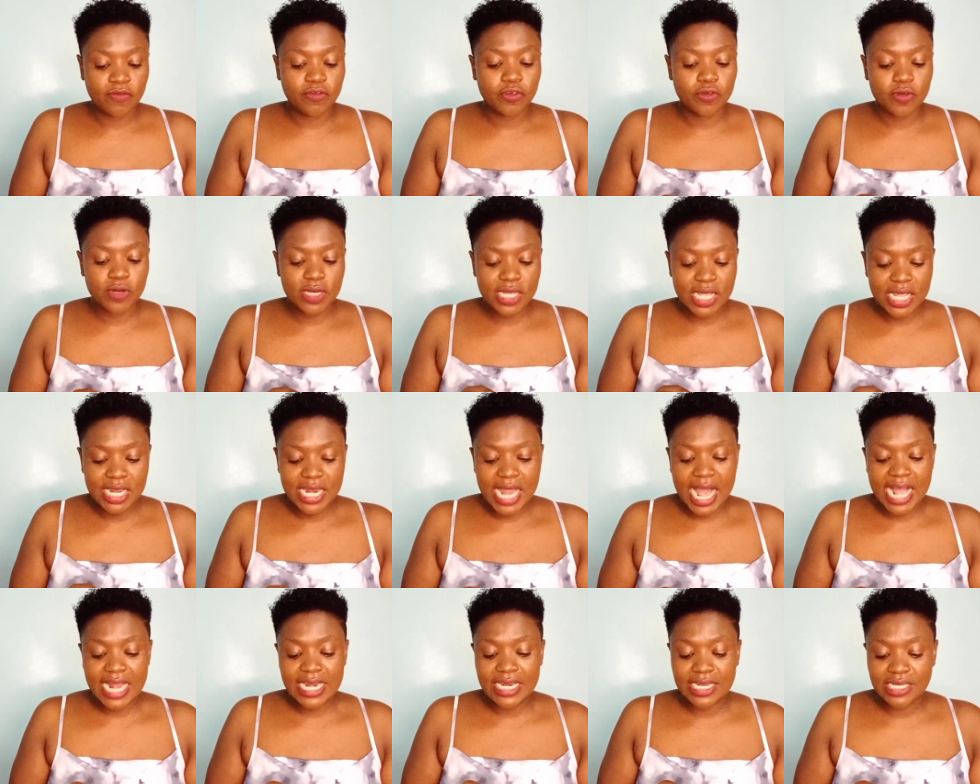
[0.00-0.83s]
if you
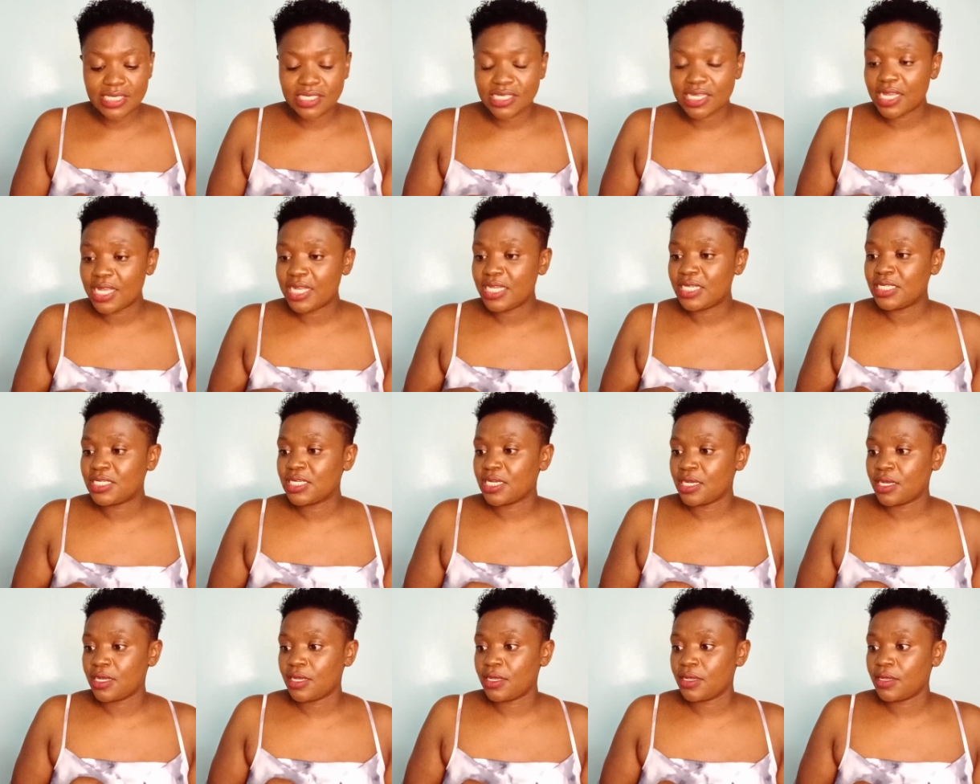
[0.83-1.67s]
need a detailed
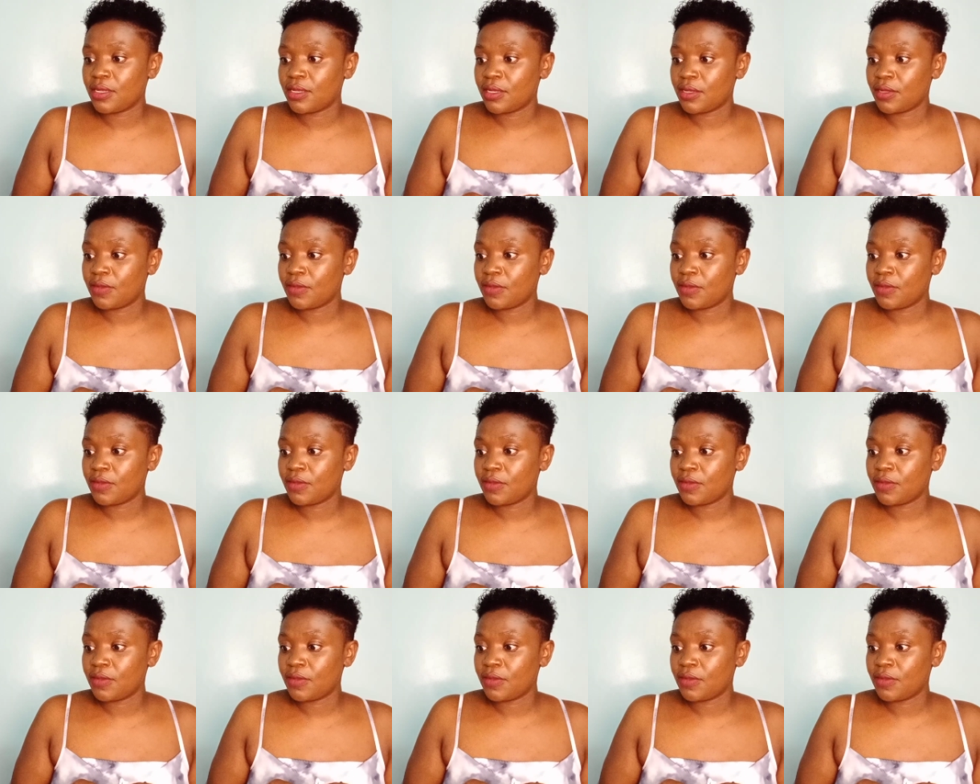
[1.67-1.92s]
uh,